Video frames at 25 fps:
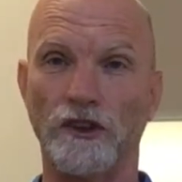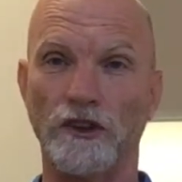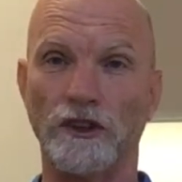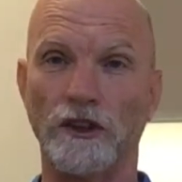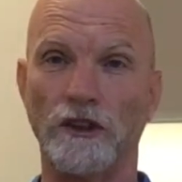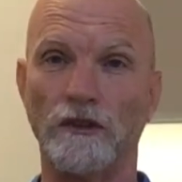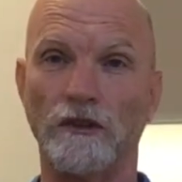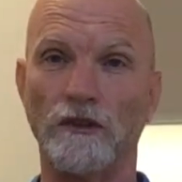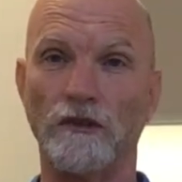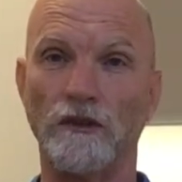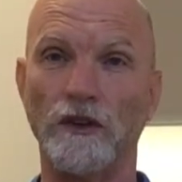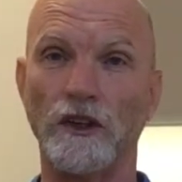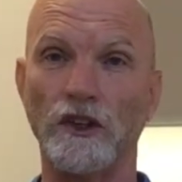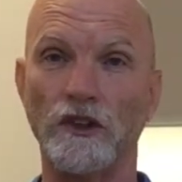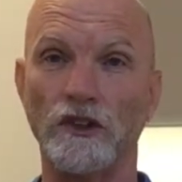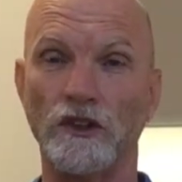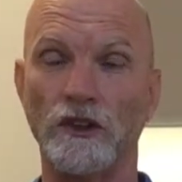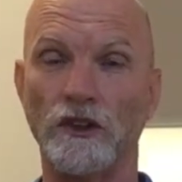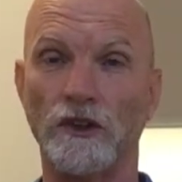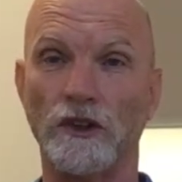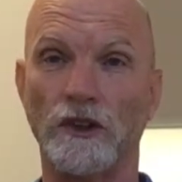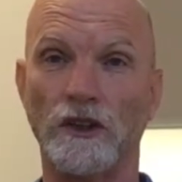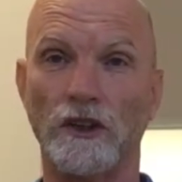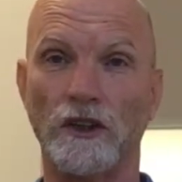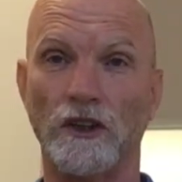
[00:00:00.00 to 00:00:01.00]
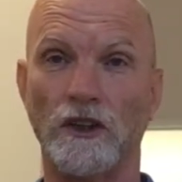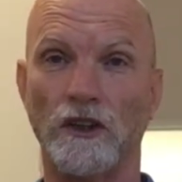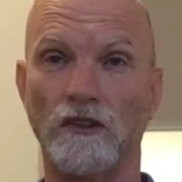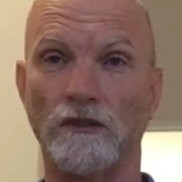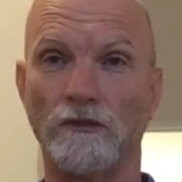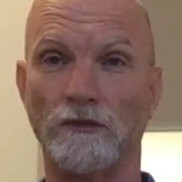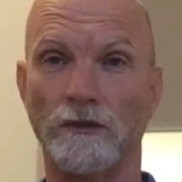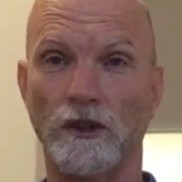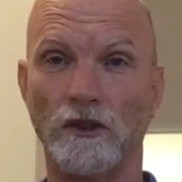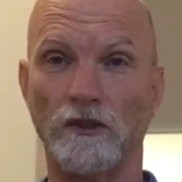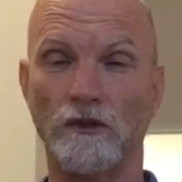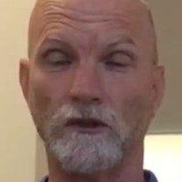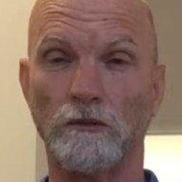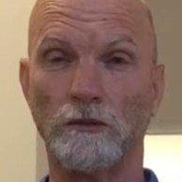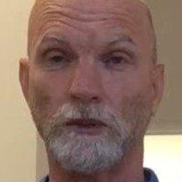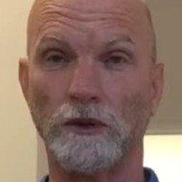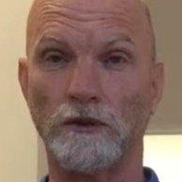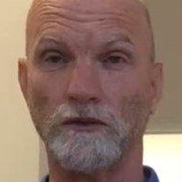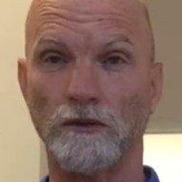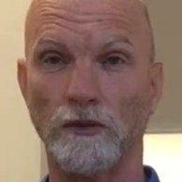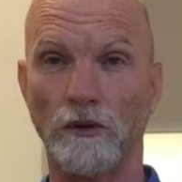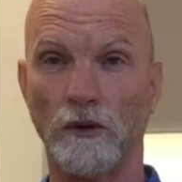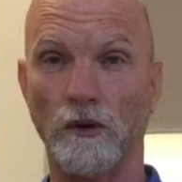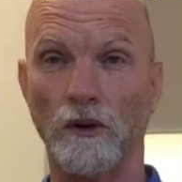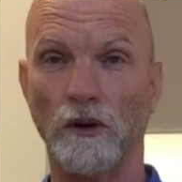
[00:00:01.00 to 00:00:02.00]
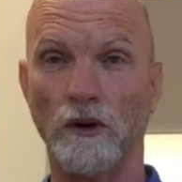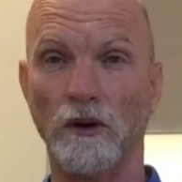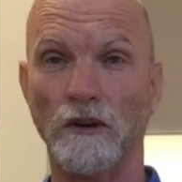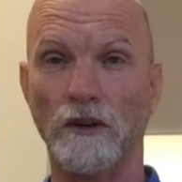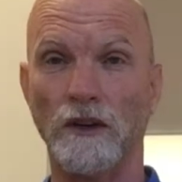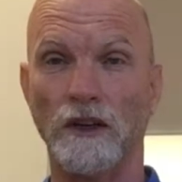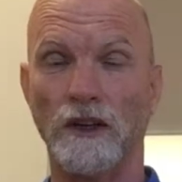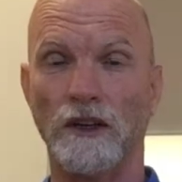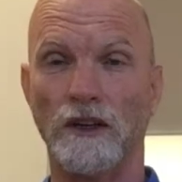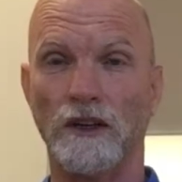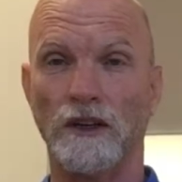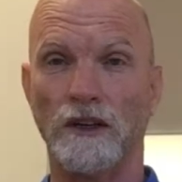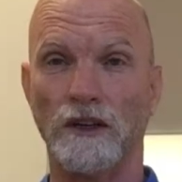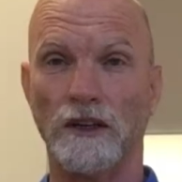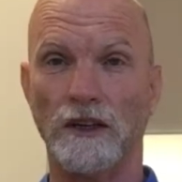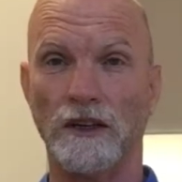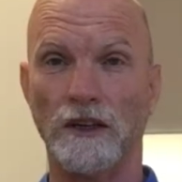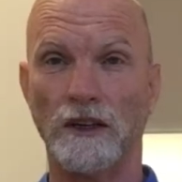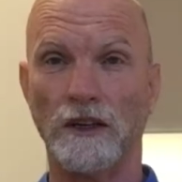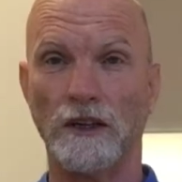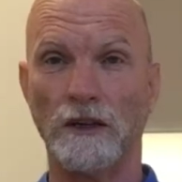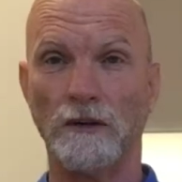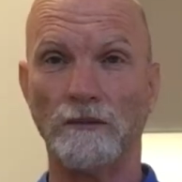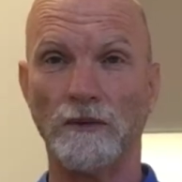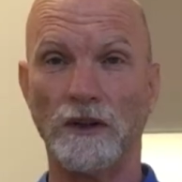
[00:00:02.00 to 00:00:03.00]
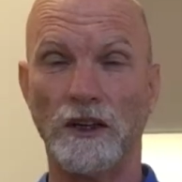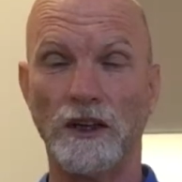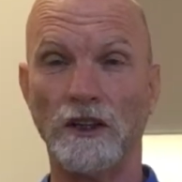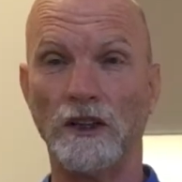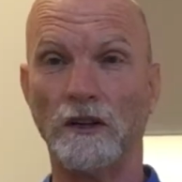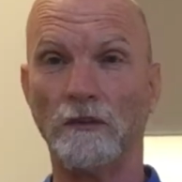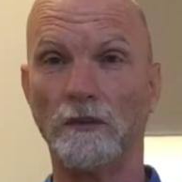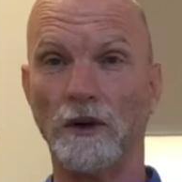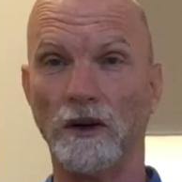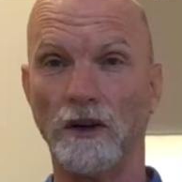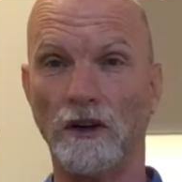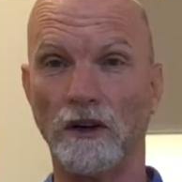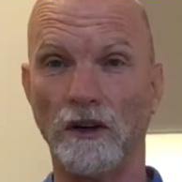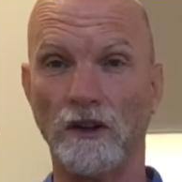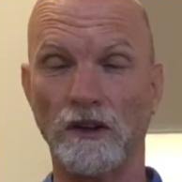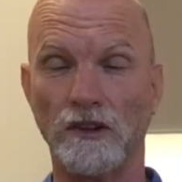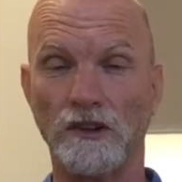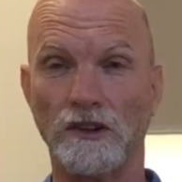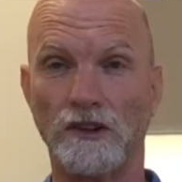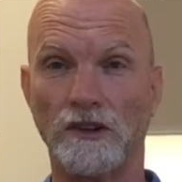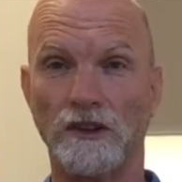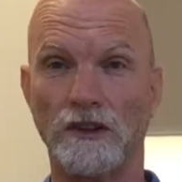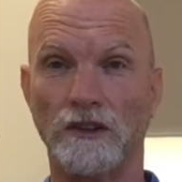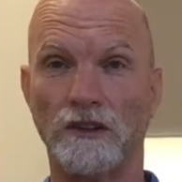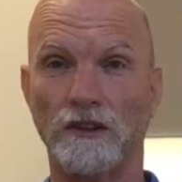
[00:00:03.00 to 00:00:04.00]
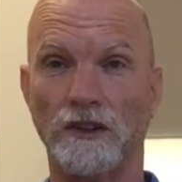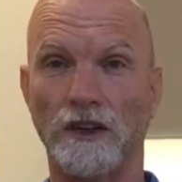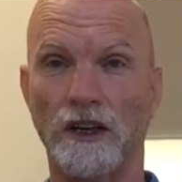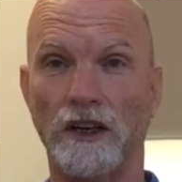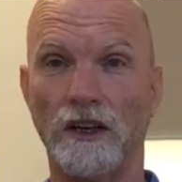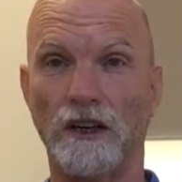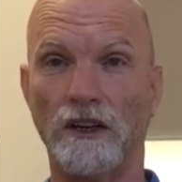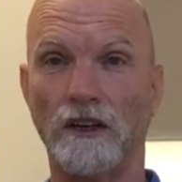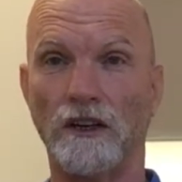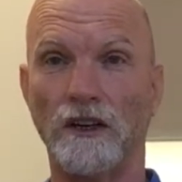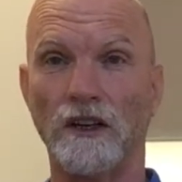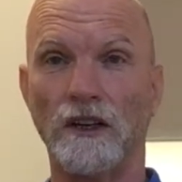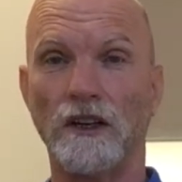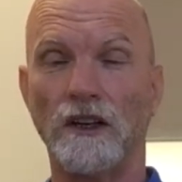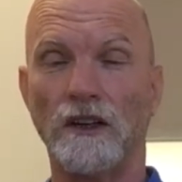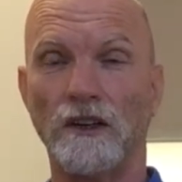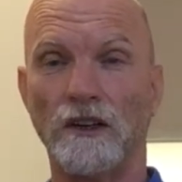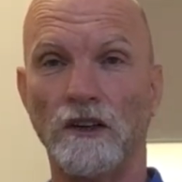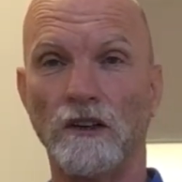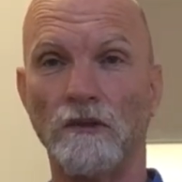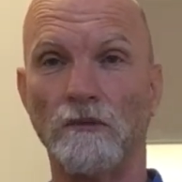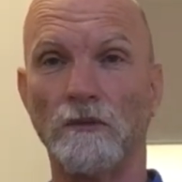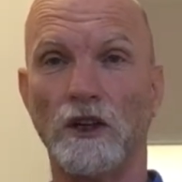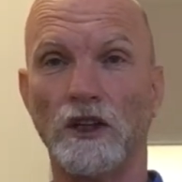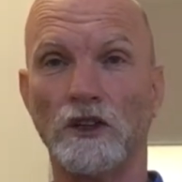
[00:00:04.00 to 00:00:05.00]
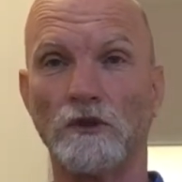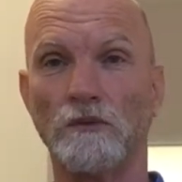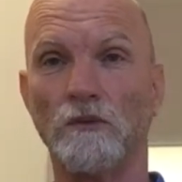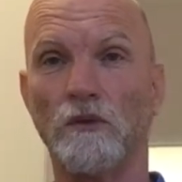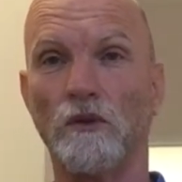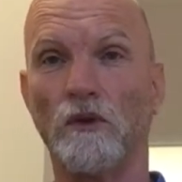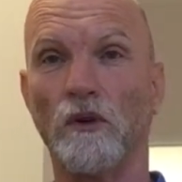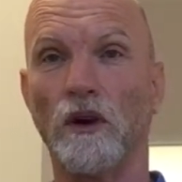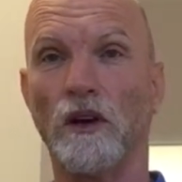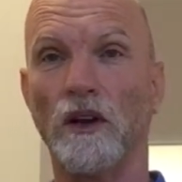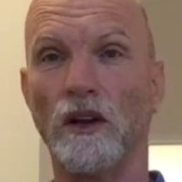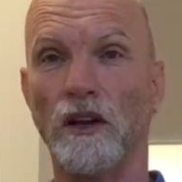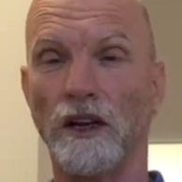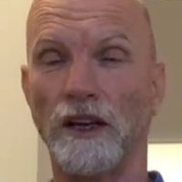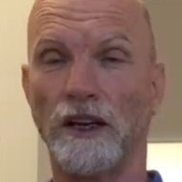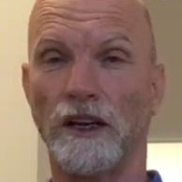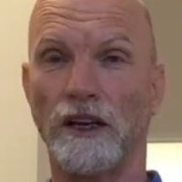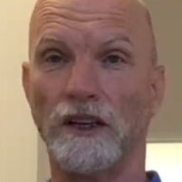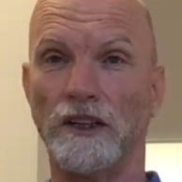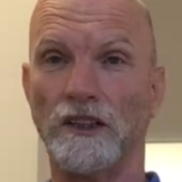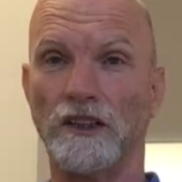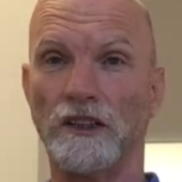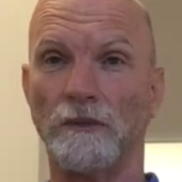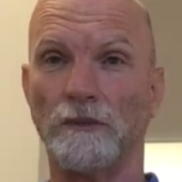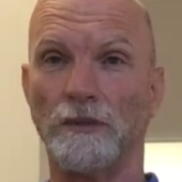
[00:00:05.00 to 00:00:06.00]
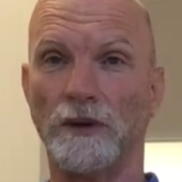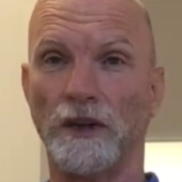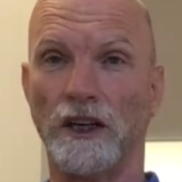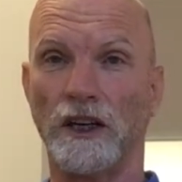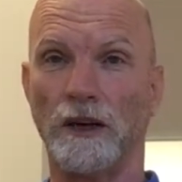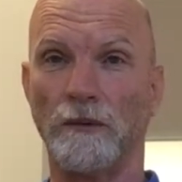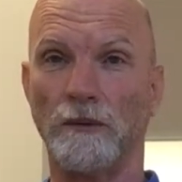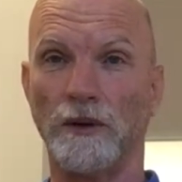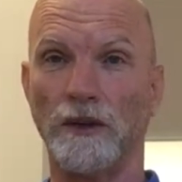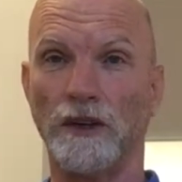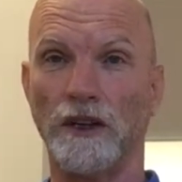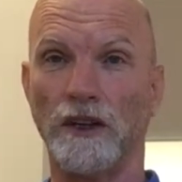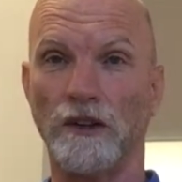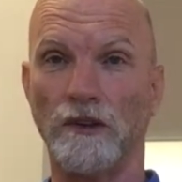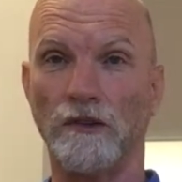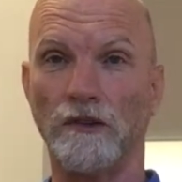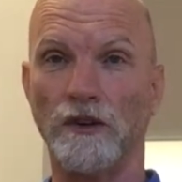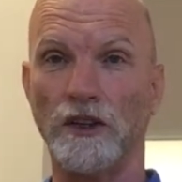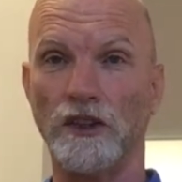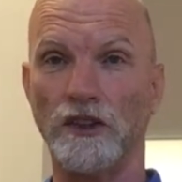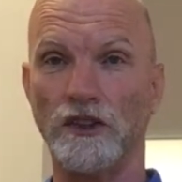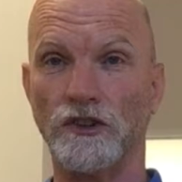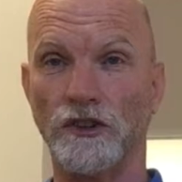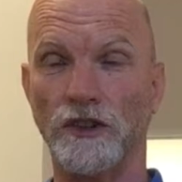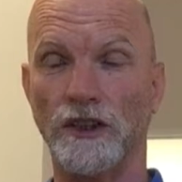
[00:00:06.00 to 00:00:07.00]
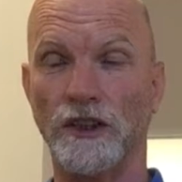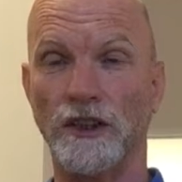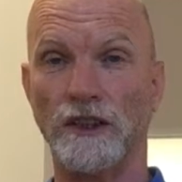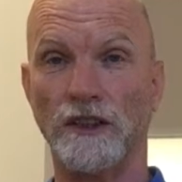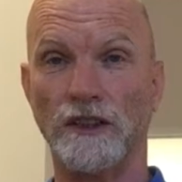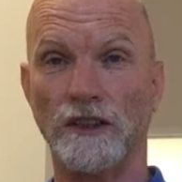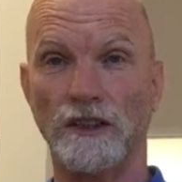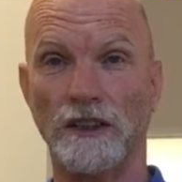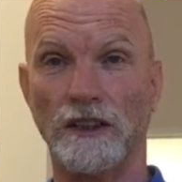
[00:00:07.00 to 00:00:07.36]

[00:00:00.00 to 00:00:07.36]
So if you've injured your calf muscle before in the past, then you're much more likely to pick up another injury